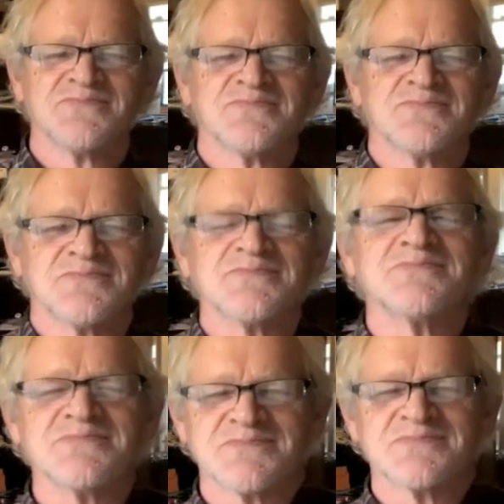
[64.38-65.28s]

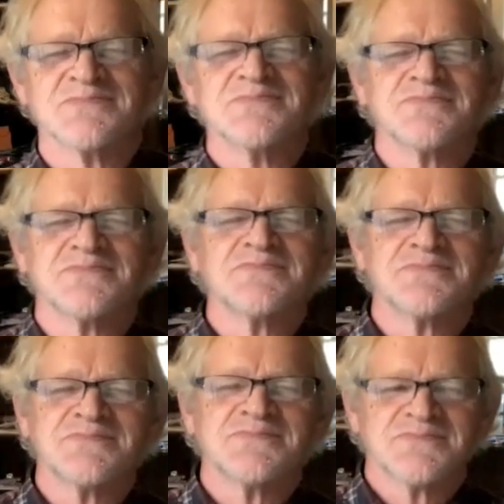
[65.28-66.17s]

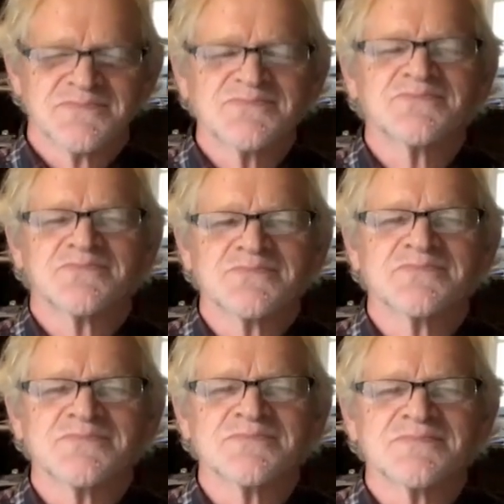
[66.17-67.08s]

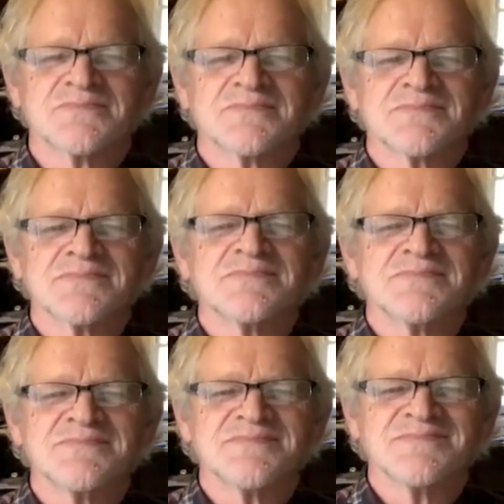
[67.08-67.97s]

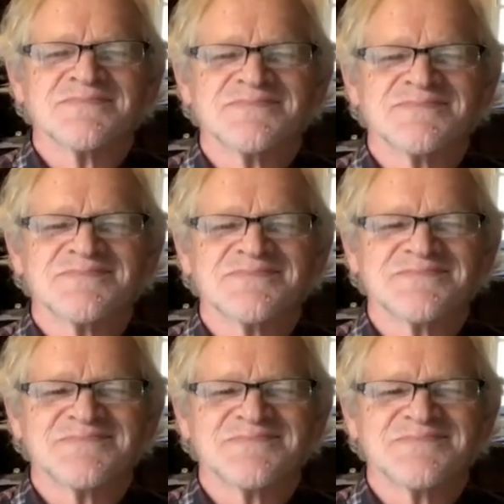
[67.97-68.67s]
This person isn't speaking.